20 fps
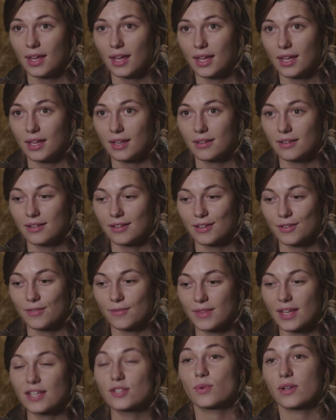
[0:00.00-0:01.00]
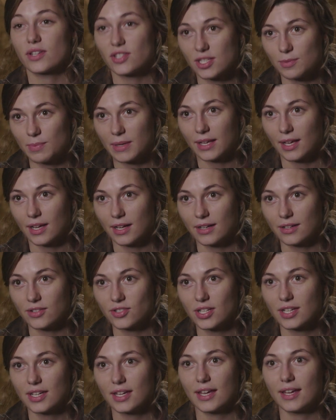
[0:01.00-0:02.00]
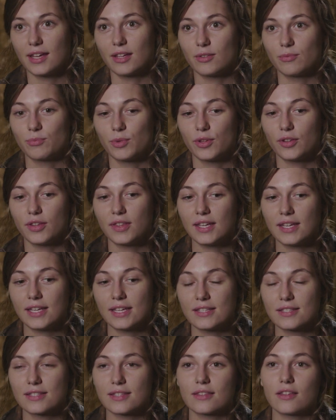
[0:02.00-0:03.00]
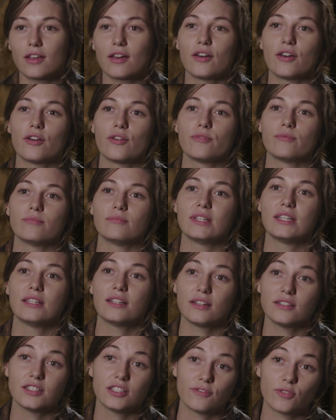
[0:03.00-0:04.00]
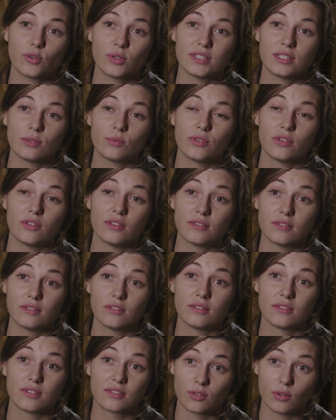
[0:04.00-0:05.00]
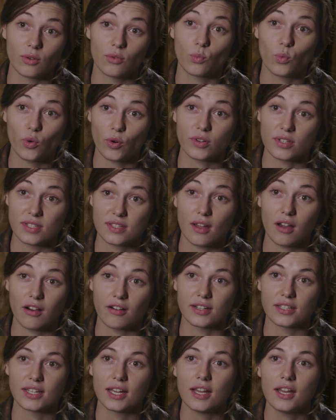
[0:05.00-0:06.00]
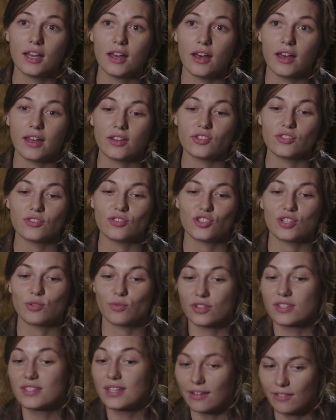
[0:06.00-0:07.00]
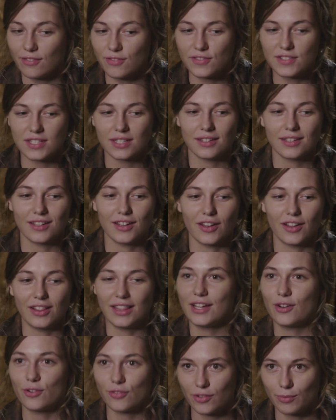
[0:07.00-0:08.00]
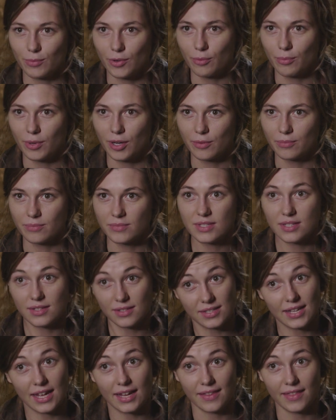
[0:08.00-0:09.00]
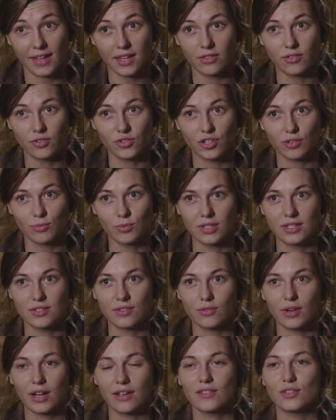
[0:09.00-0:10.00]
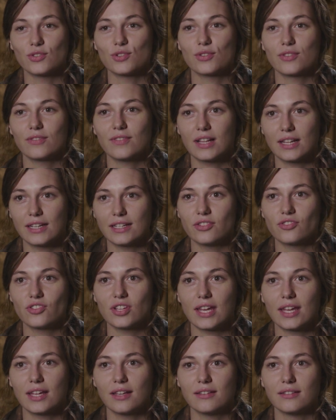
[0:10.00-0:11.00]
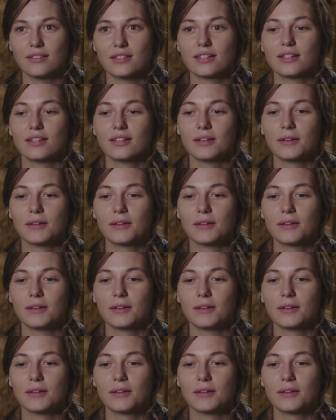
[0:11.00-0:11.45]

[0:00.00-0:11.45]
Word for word: and um, that's why she speaks English. Uh, but the thing is, um, in 1940 when the war started, she received a letter from her mom saying that the Germans arriving to the village, and